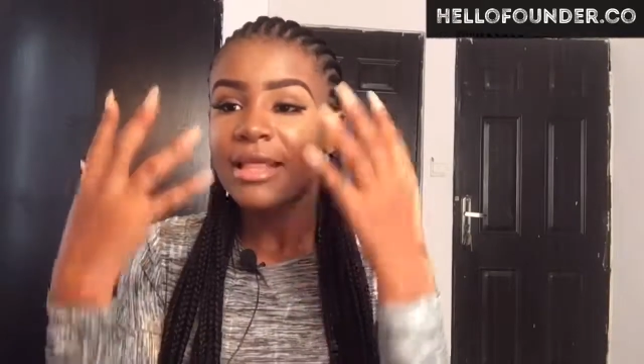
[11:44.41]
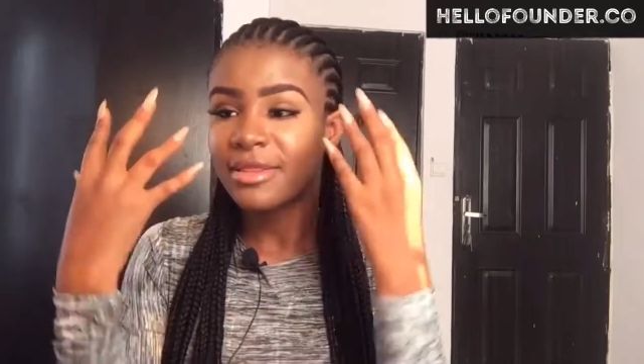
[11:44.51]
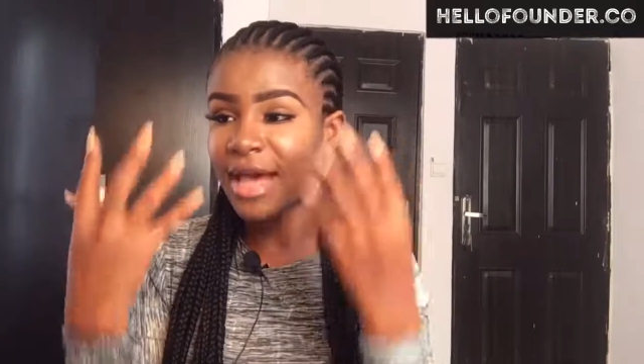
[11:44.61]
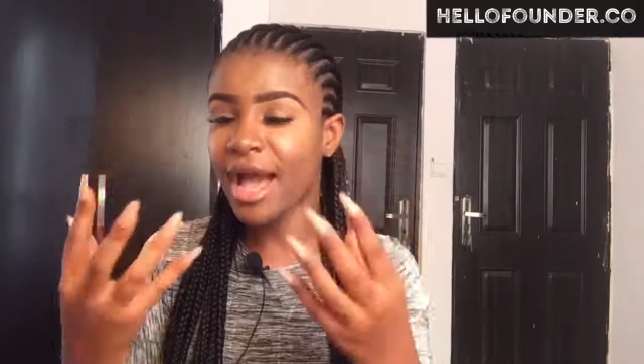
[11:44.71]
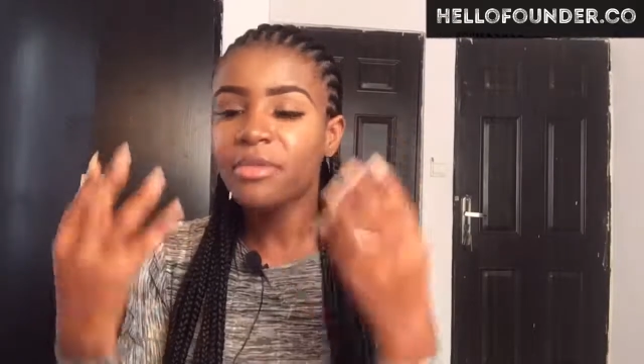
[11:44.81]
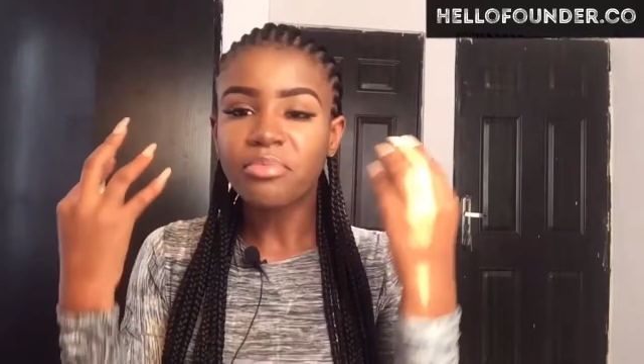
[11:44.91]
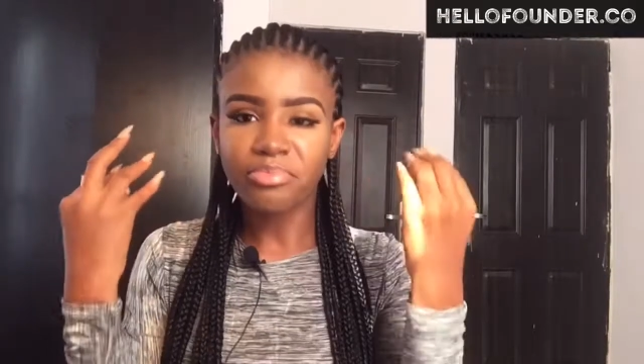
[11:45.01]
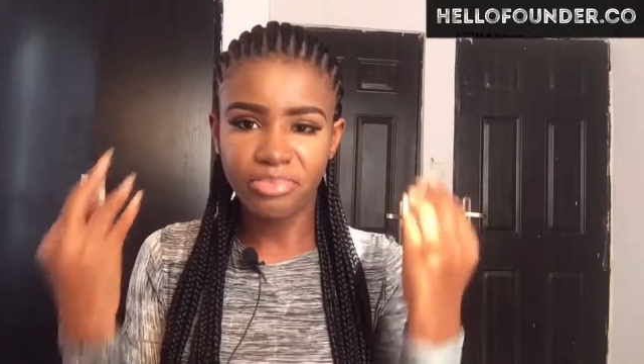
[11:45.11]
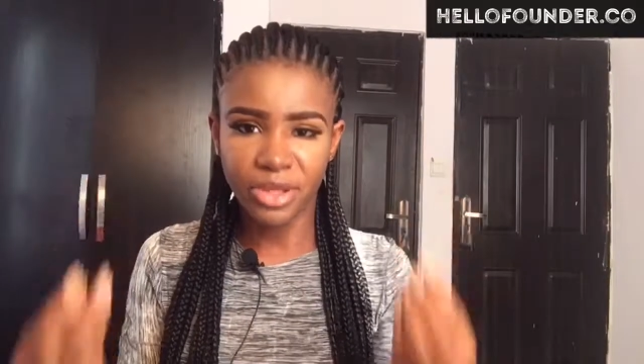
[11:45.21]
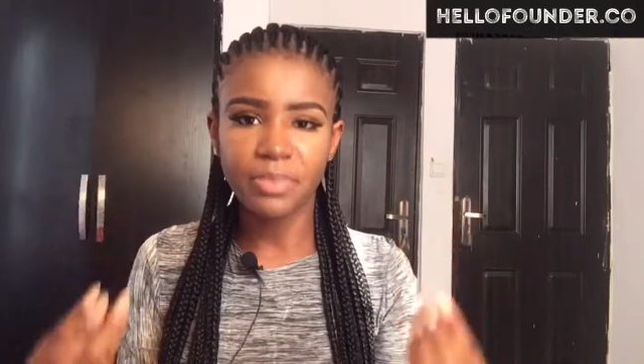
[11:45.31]
that
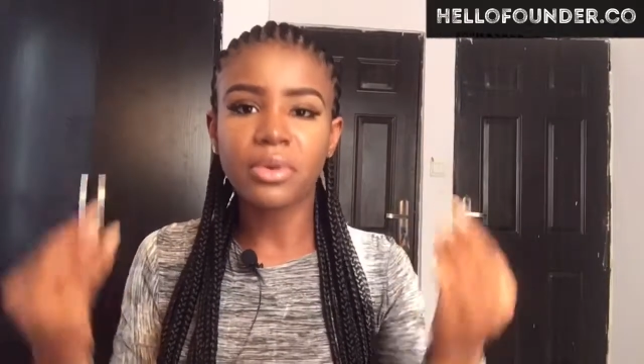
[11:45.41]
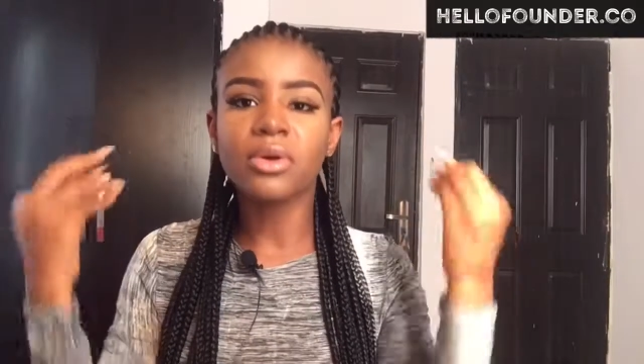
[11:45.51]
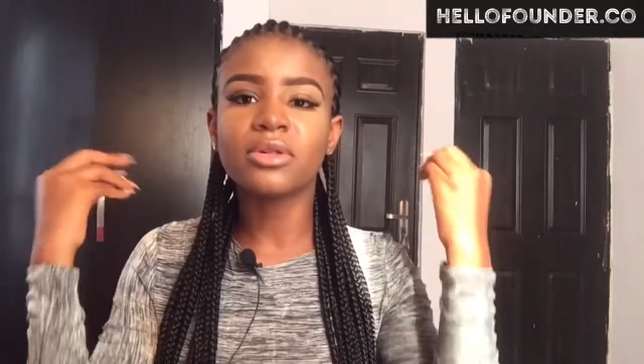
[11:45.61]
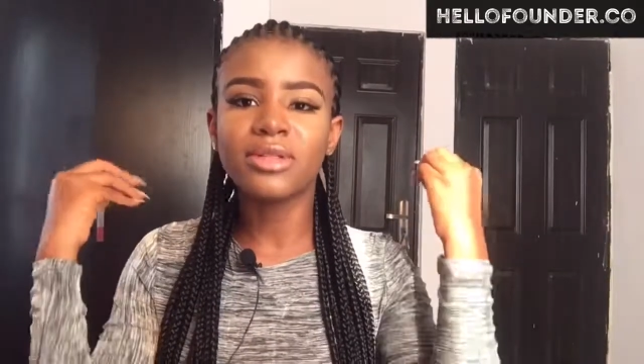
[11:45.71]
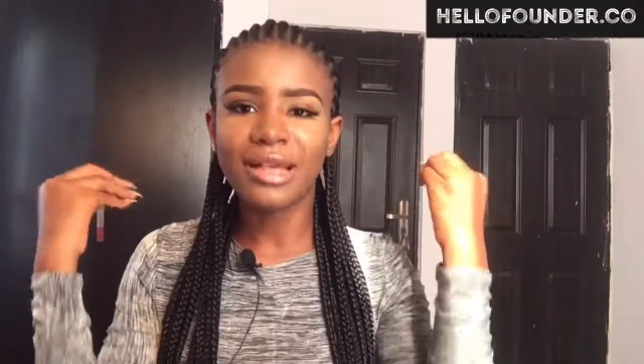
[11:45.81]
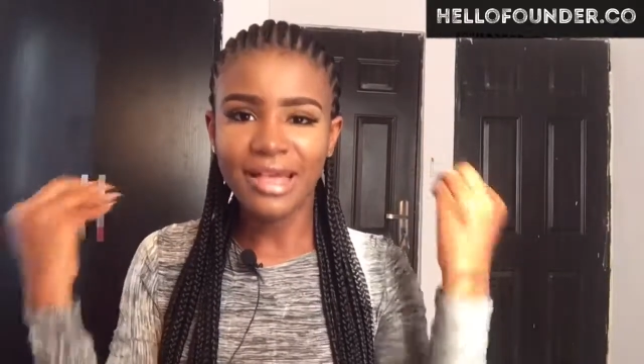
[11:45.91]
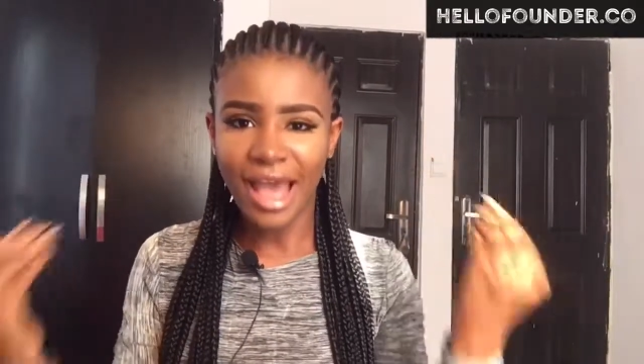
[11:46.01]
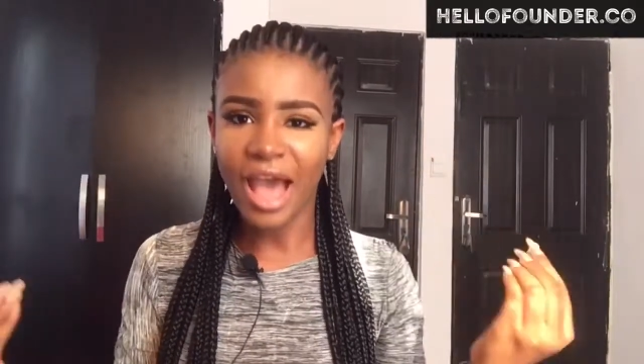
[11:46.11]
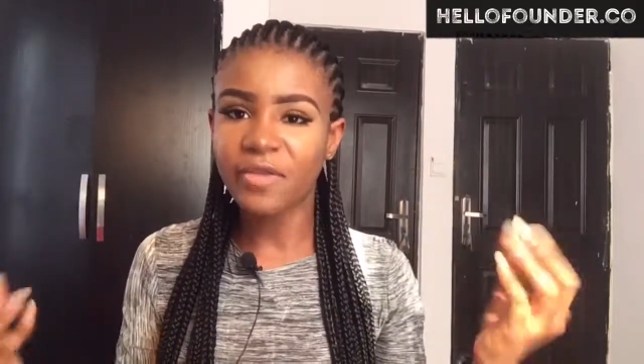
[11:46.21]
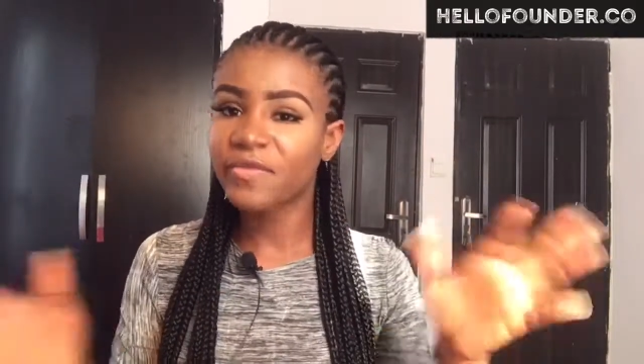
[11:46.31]
people
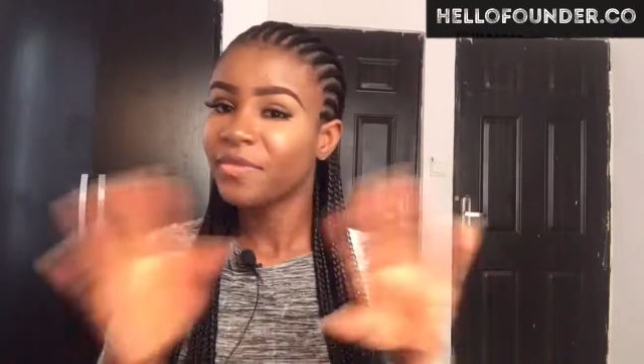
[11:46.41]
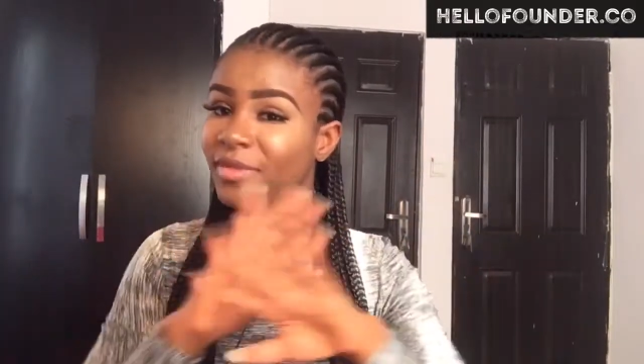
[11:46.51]
have.